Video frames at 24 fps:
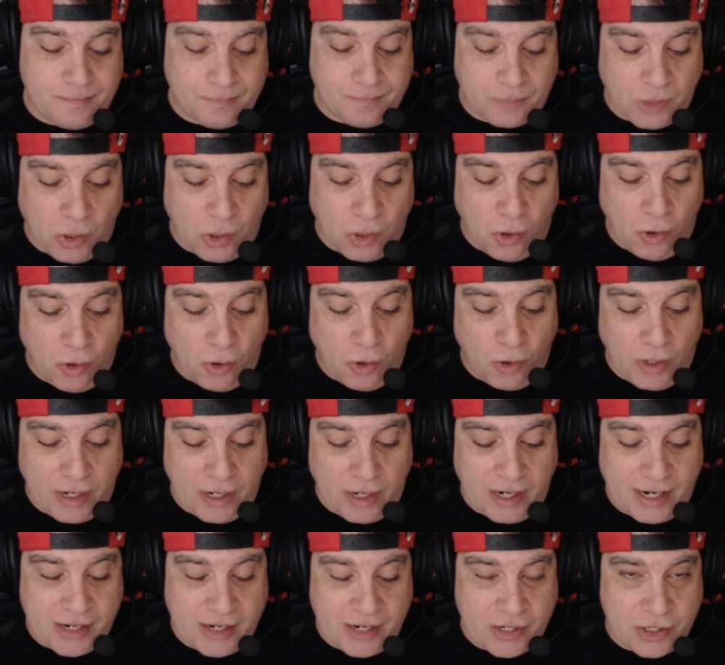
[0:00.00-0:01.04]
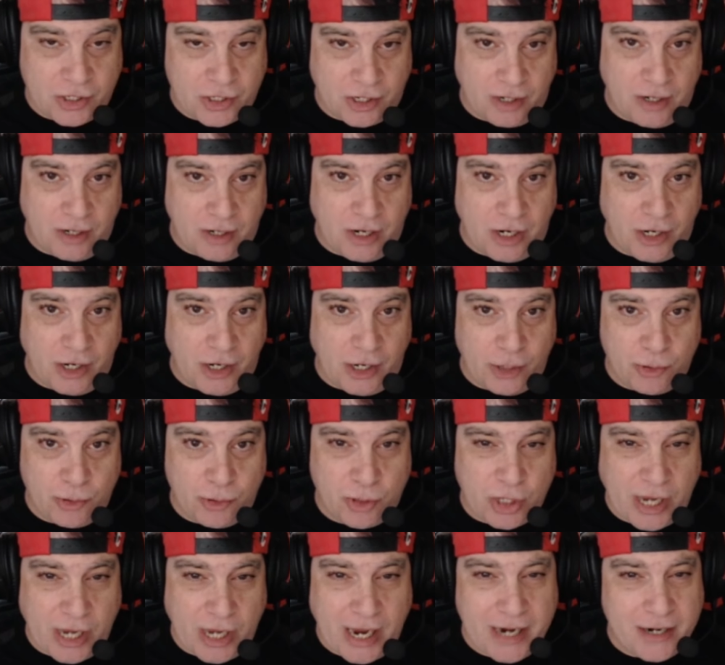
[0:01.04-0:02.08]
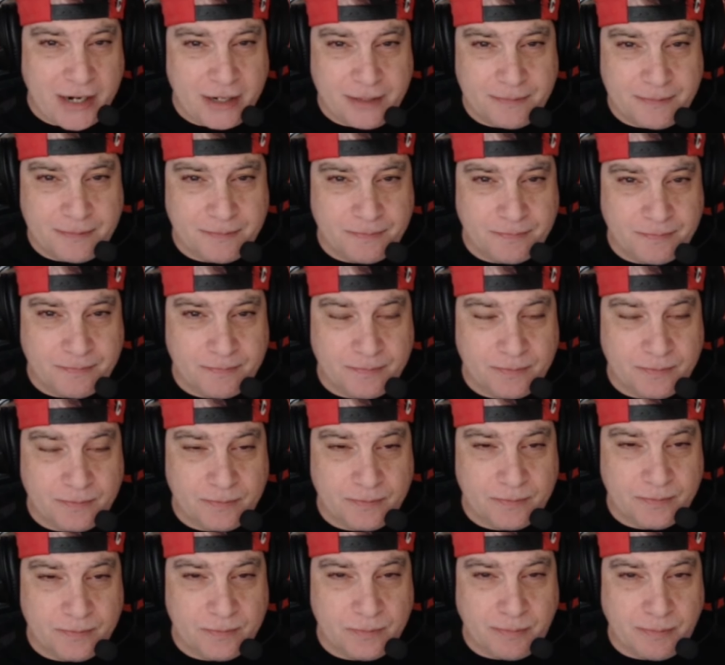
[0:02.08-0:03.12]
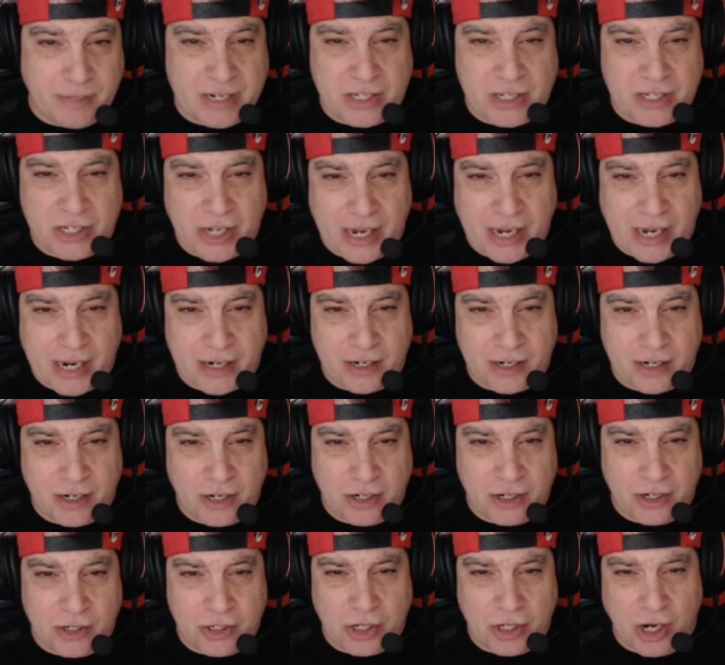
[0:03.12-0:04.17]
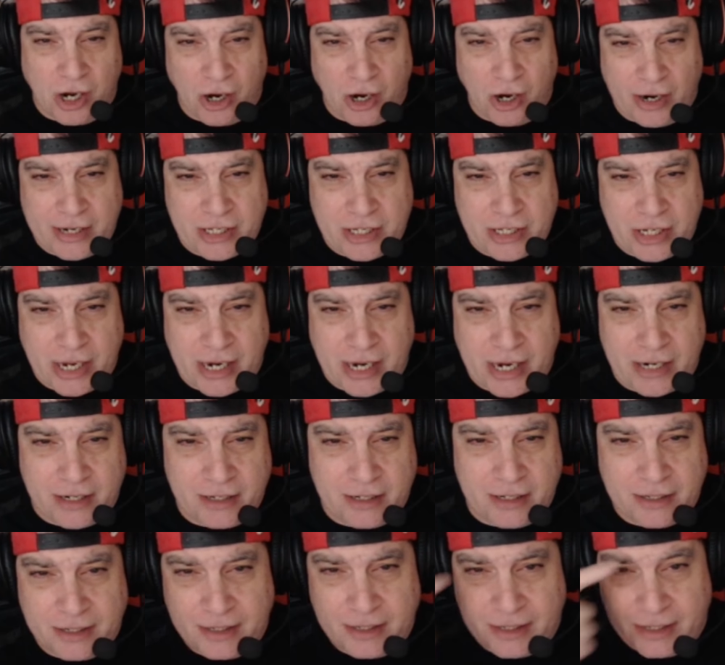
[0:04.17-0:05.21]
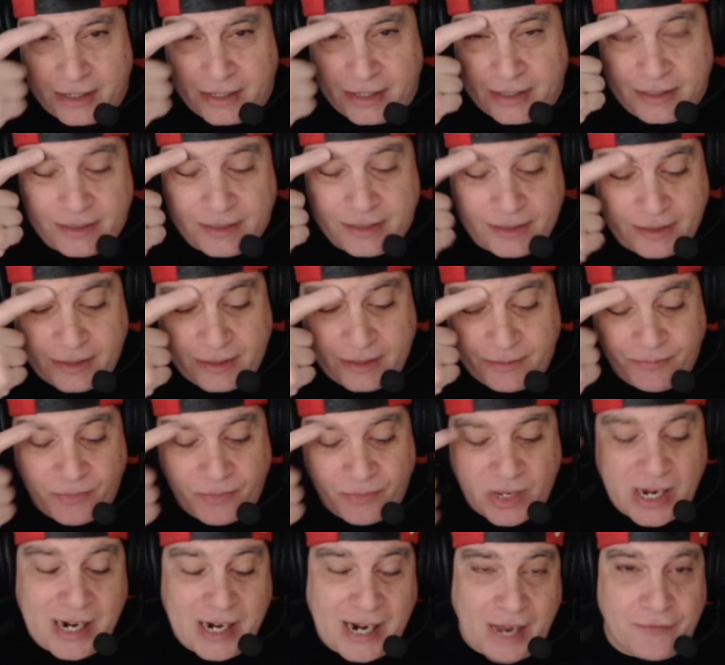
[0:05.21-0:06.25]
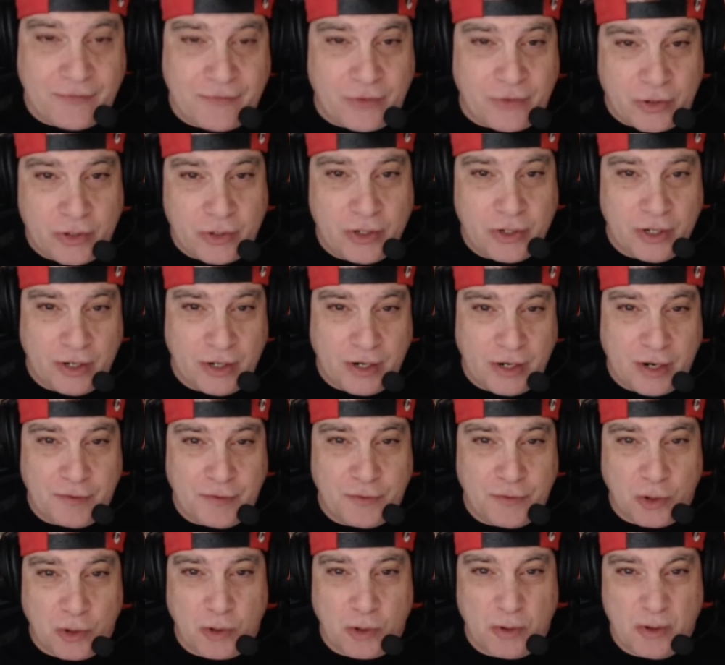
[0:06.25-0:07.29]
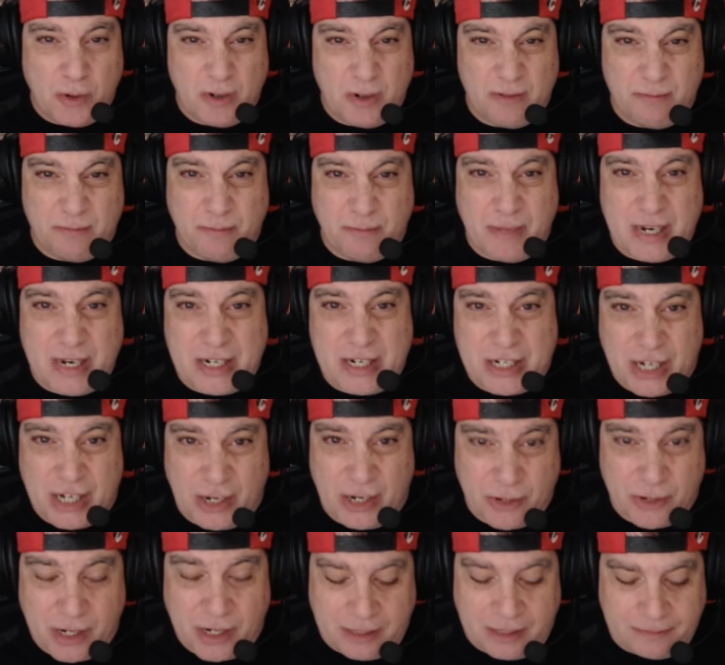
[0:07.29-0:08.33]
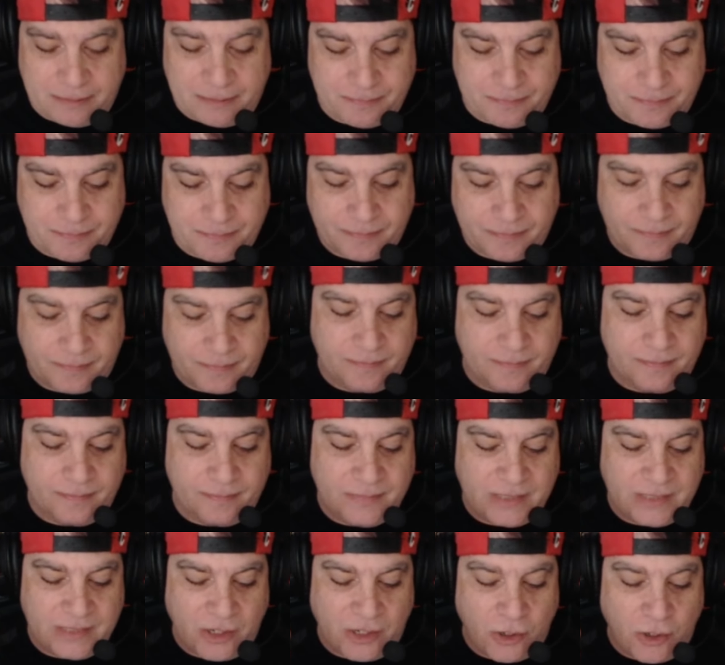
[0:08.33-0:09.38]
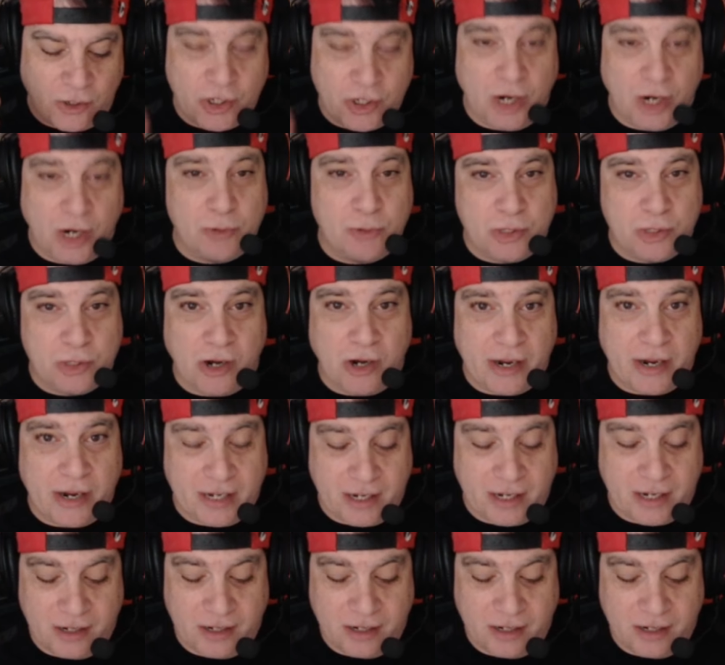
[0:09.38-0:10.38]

or at least a low 10, mid 10 to high 10, 11 if you're mediocre. Because I was like,